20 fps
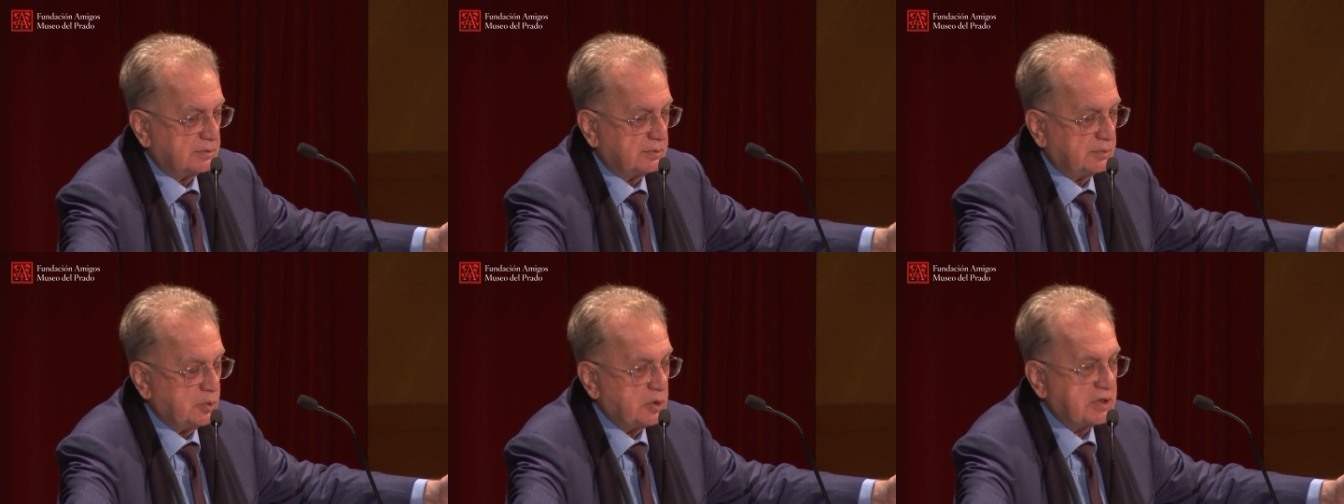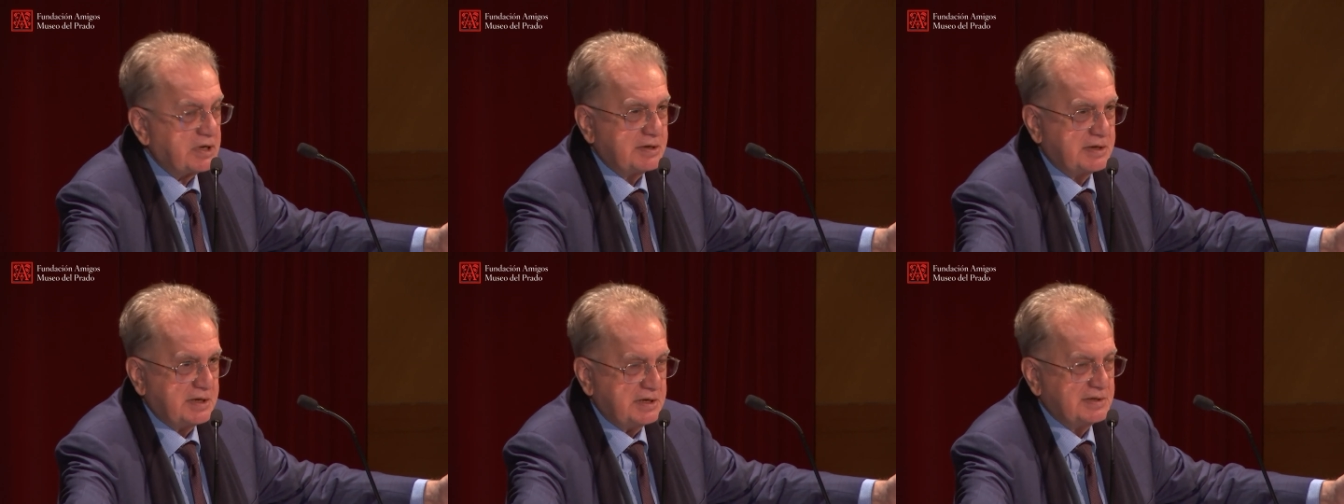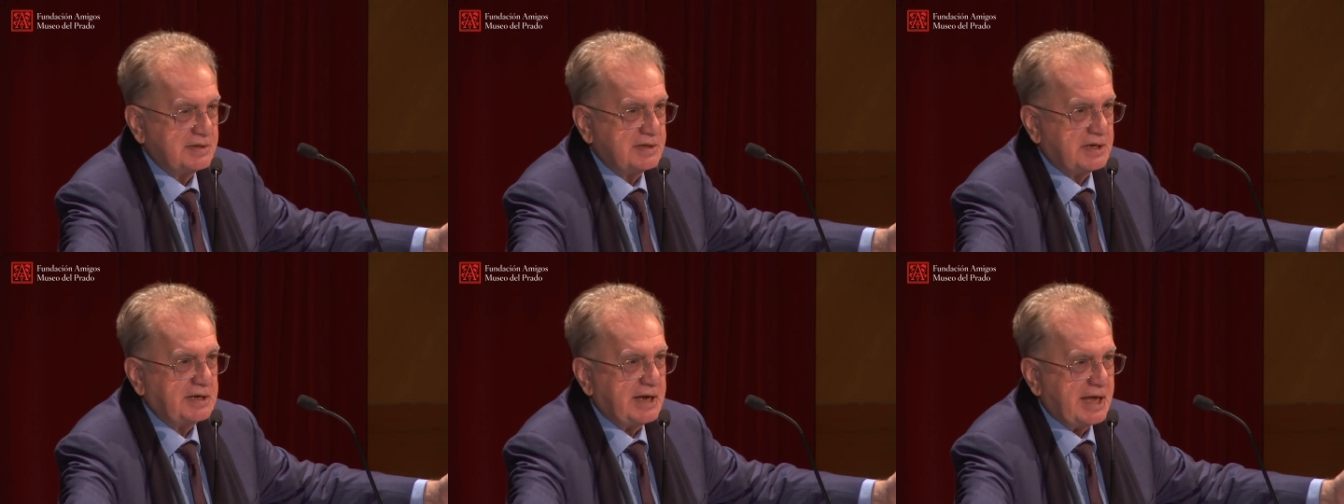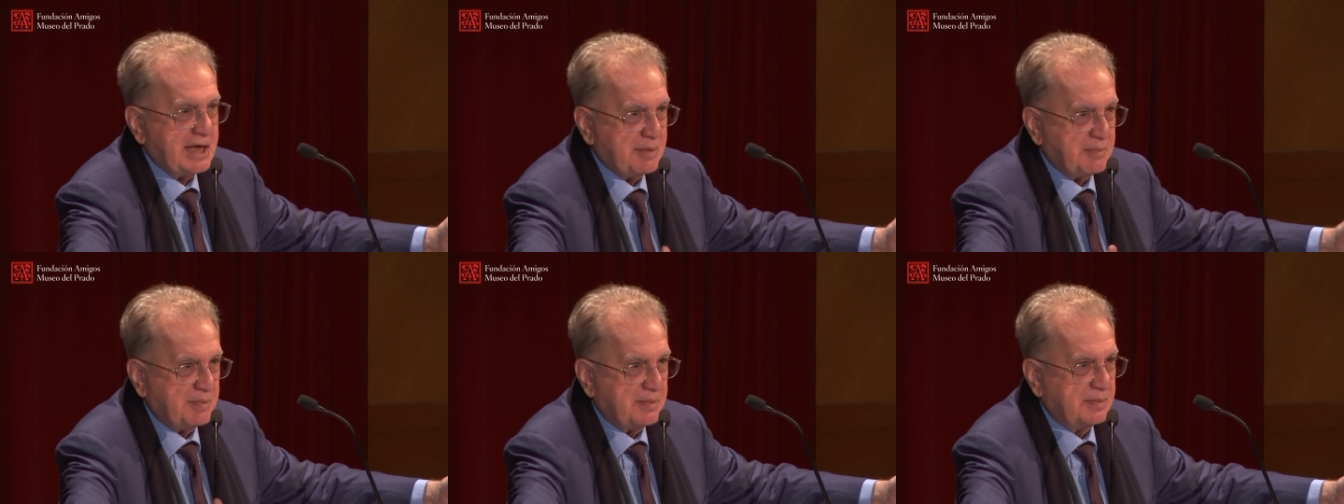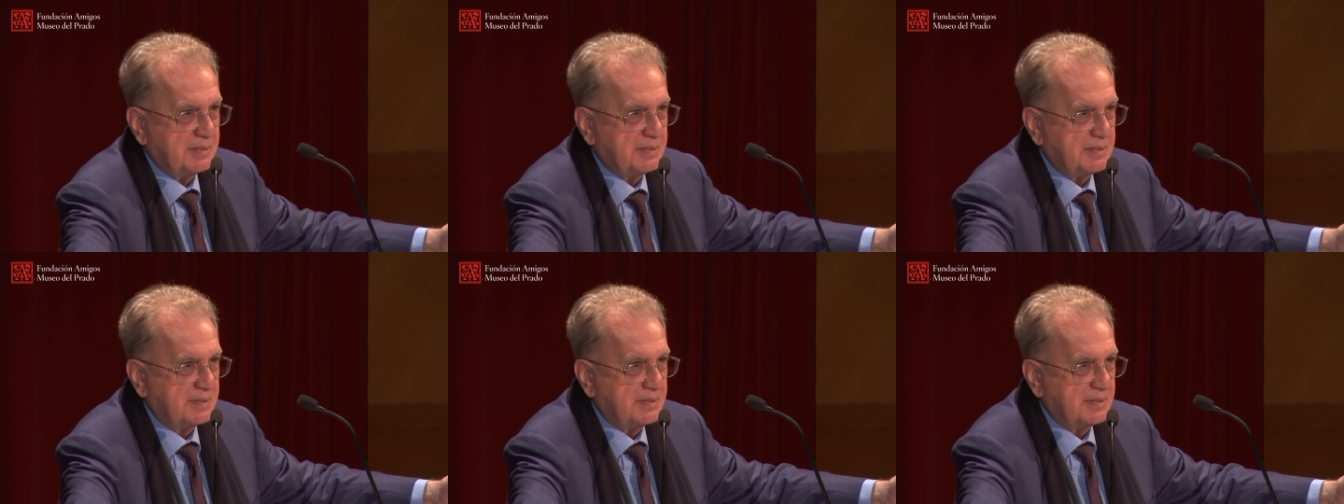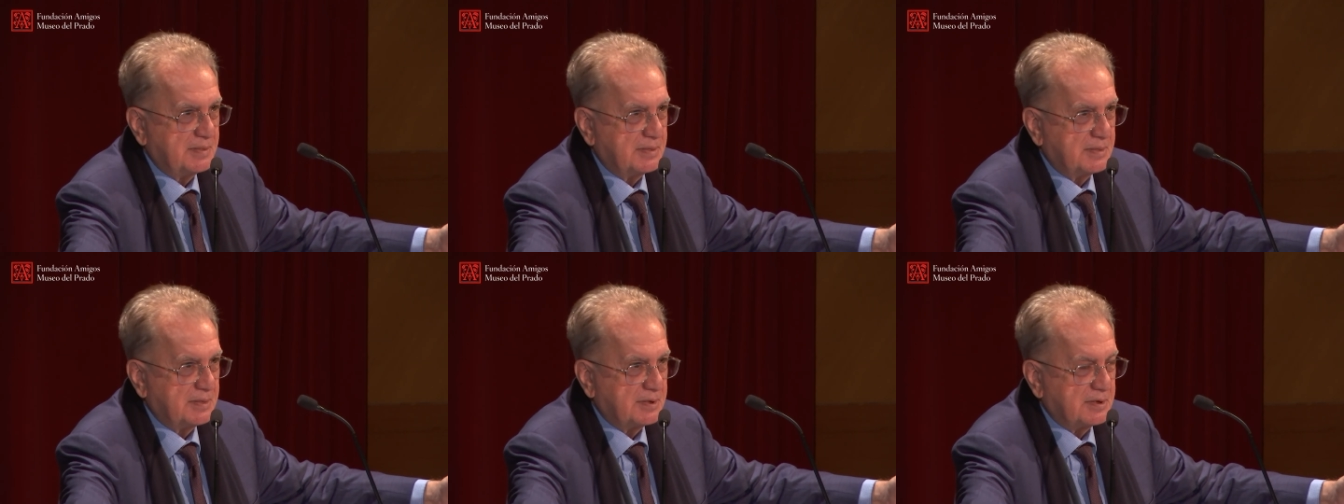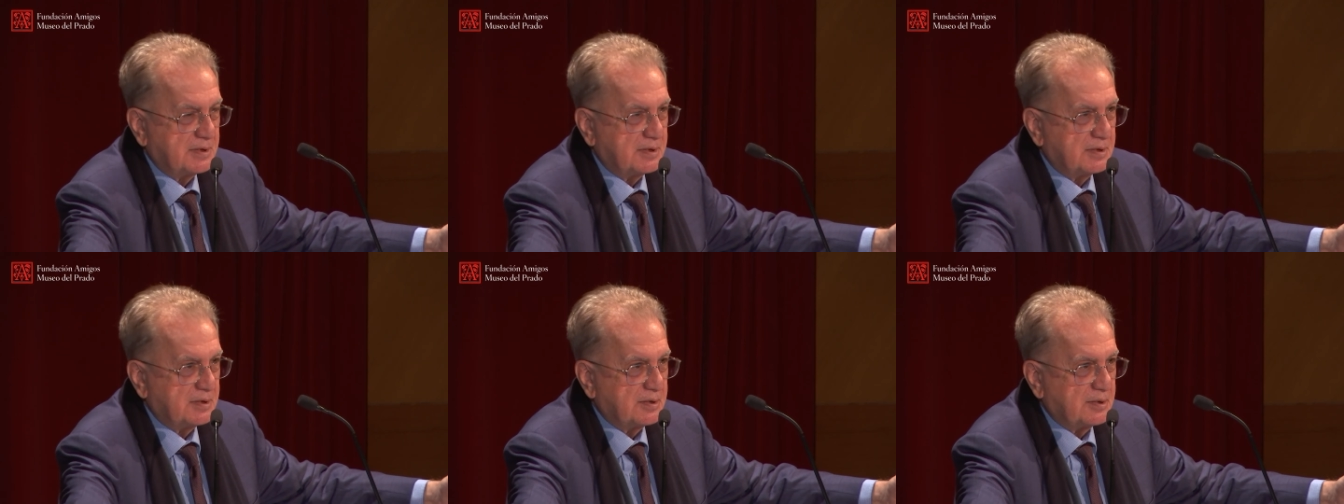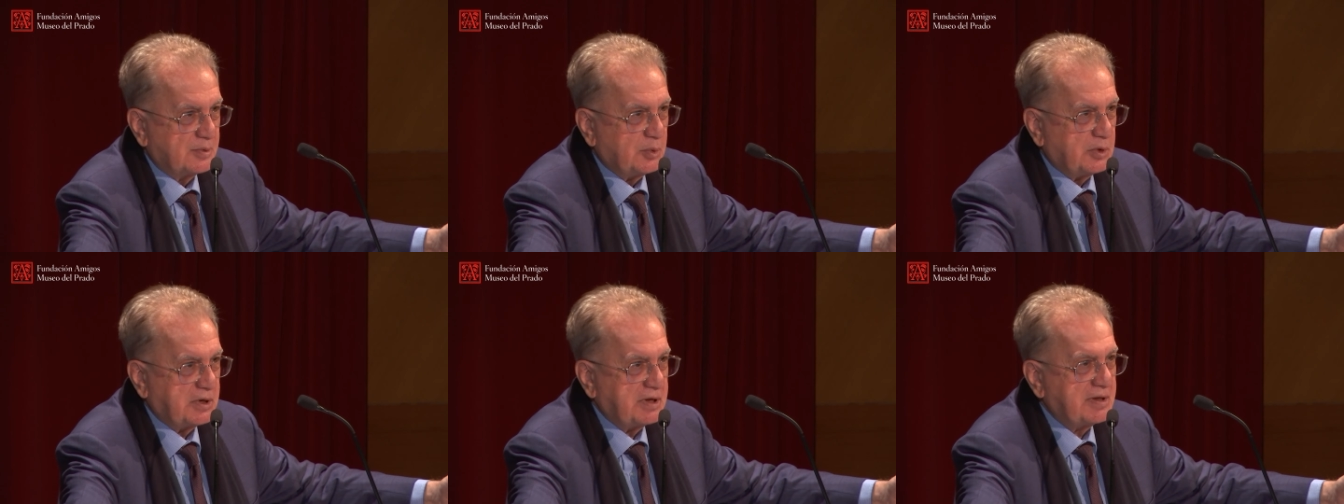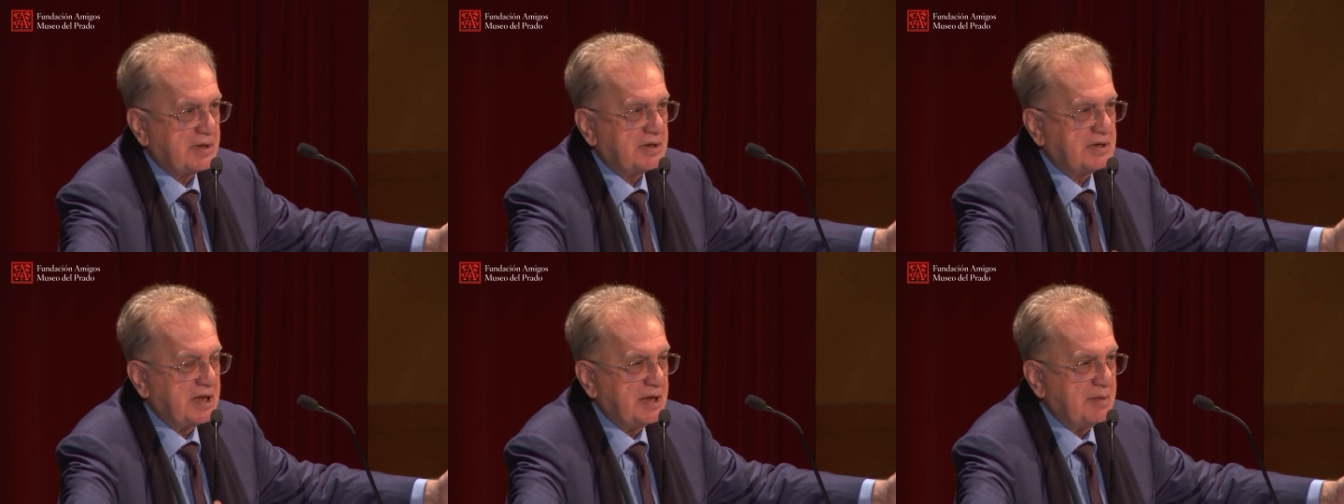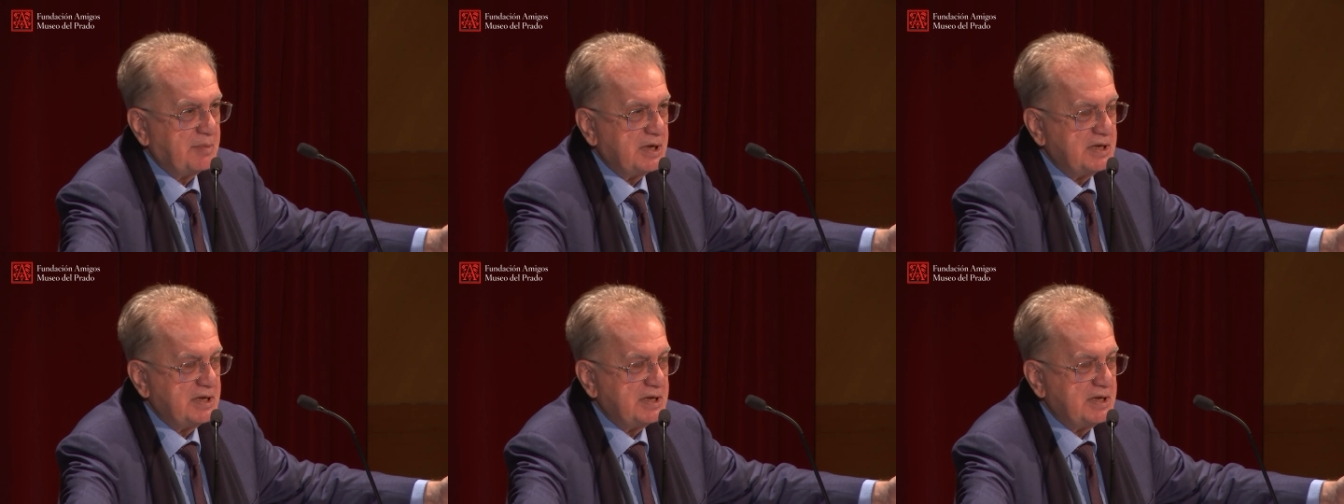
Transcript: what is in the name? What is the name?